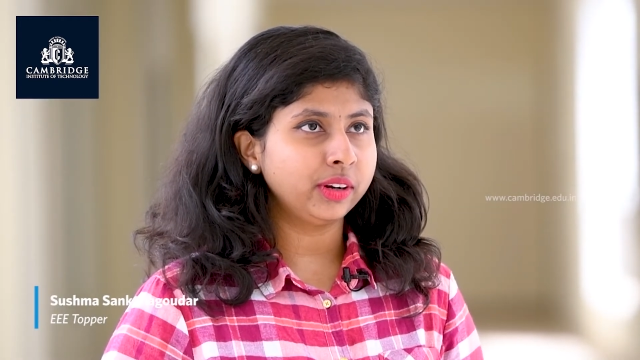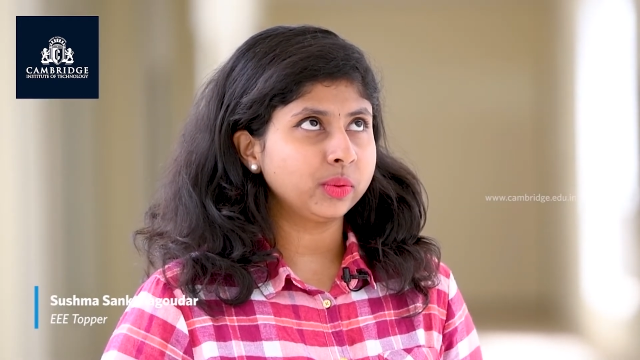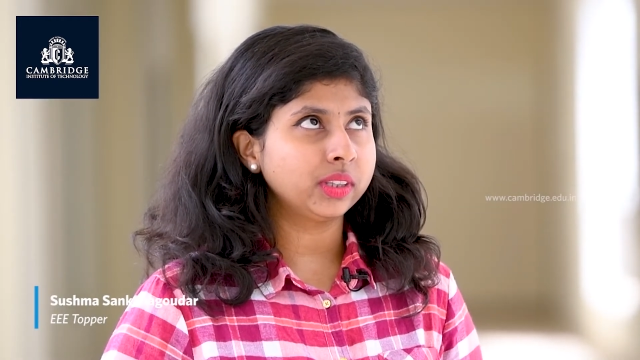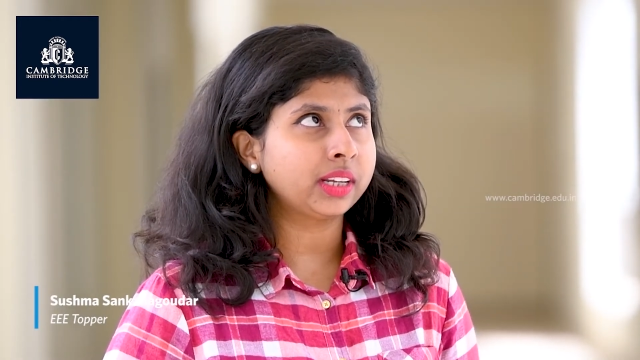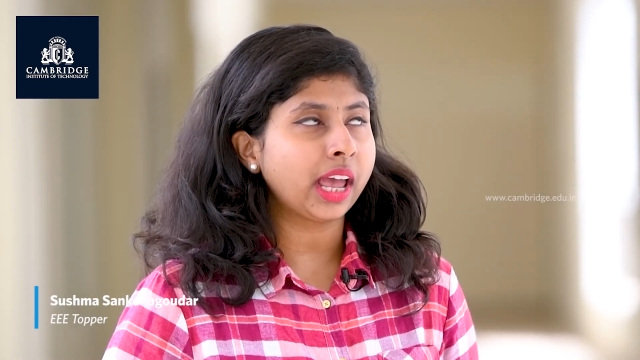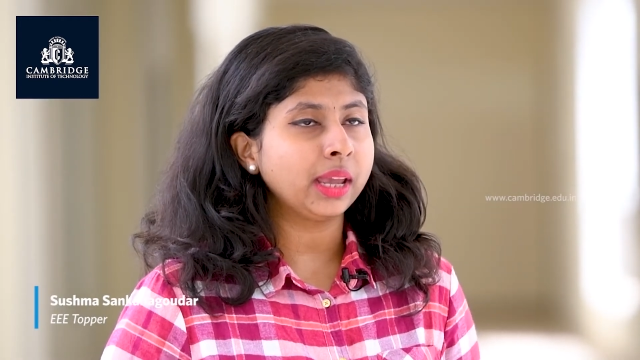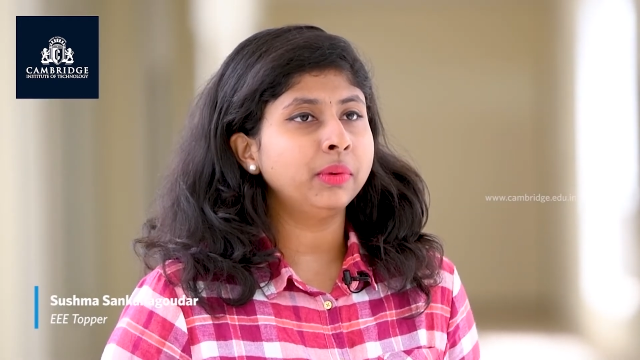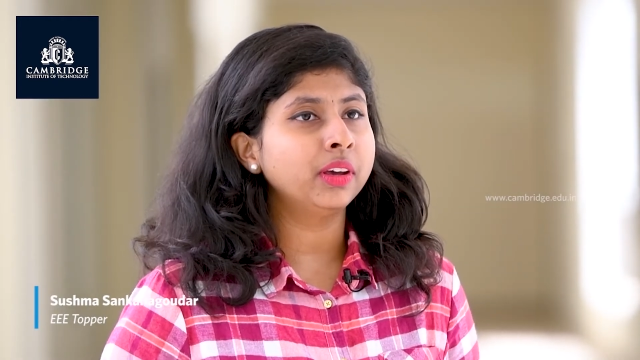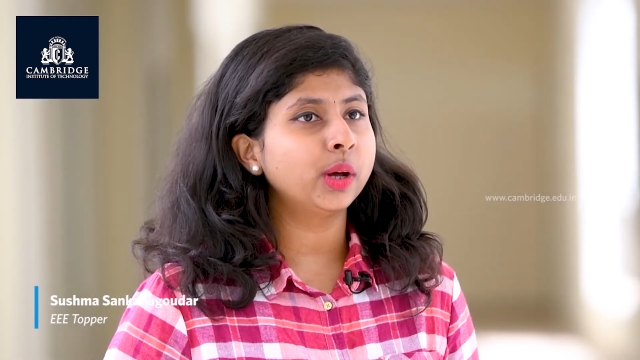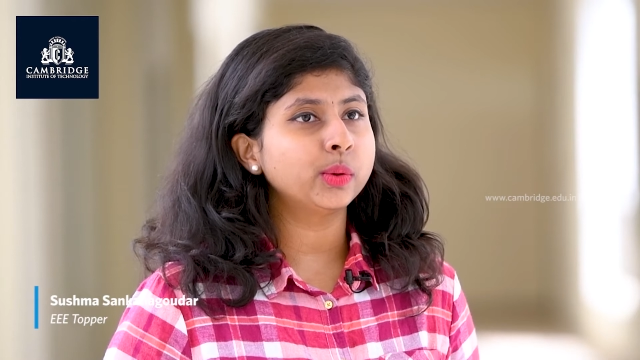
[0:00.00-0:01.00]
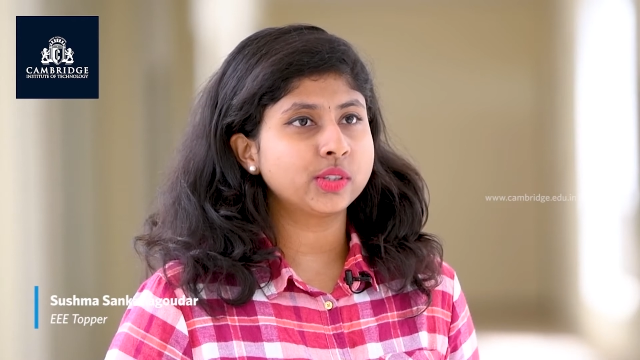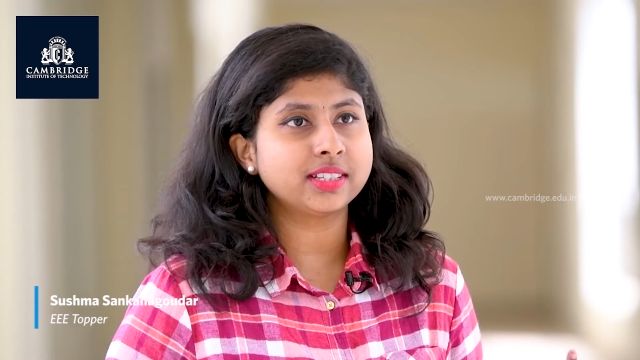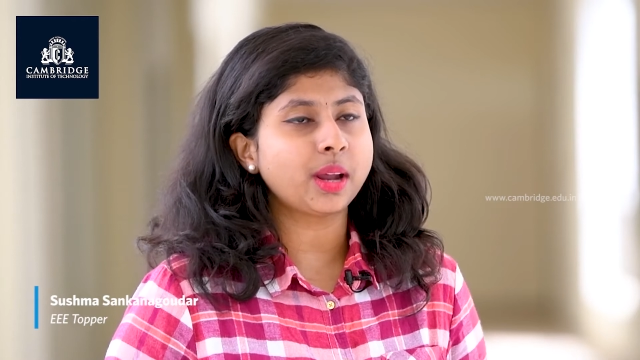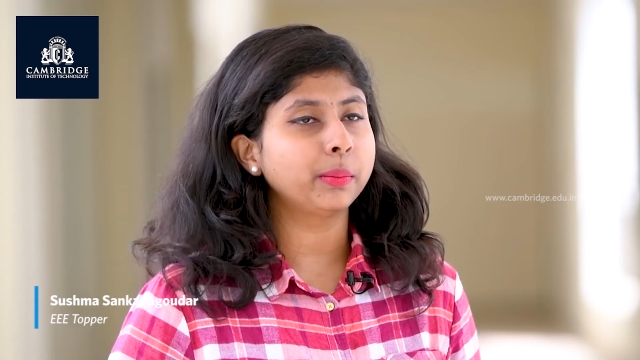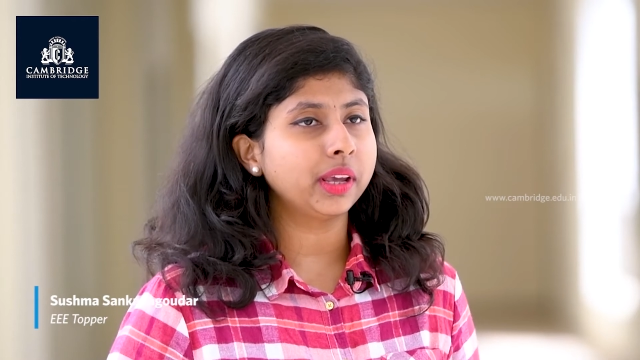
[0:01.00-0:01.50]
The time here was
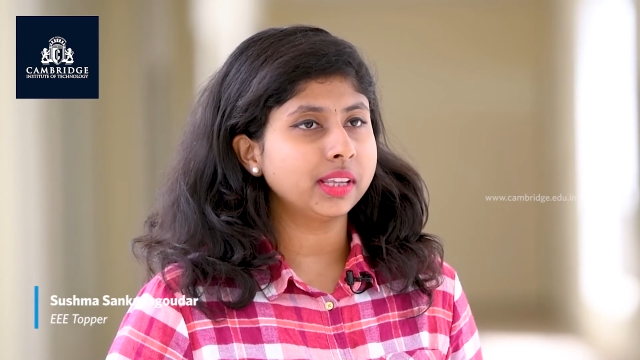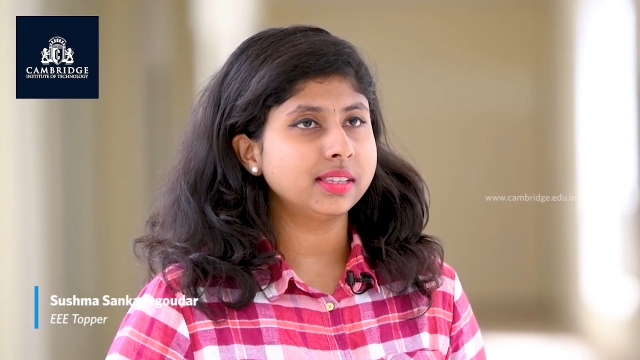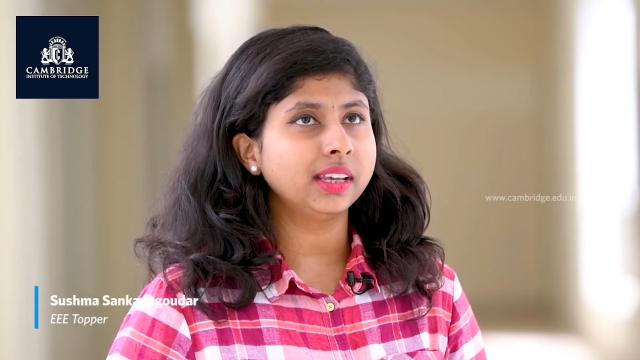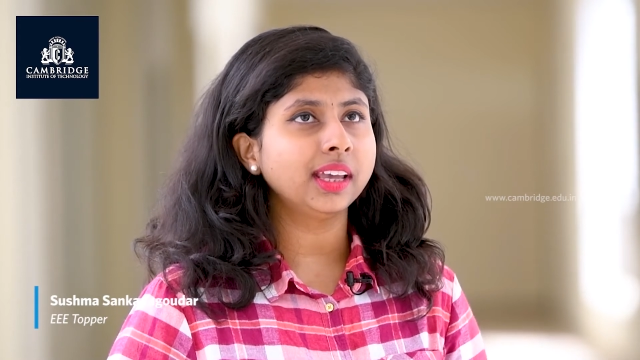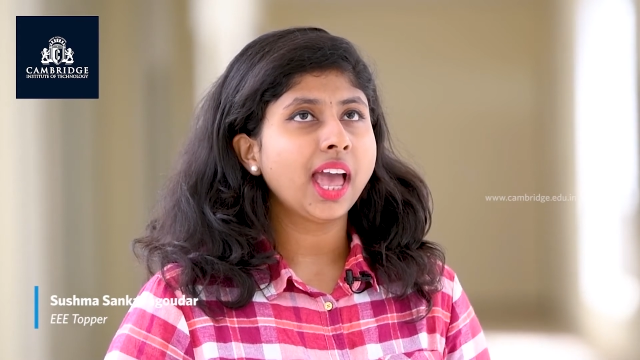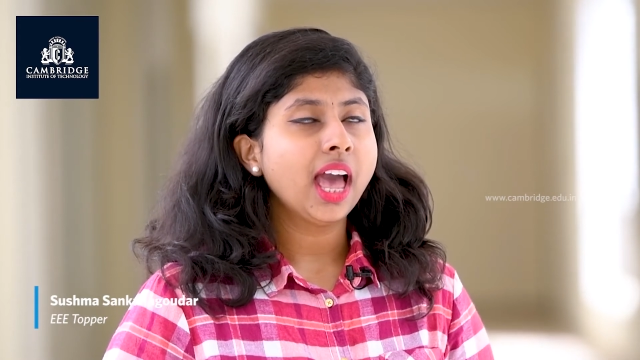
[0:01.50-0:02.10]
just amazing.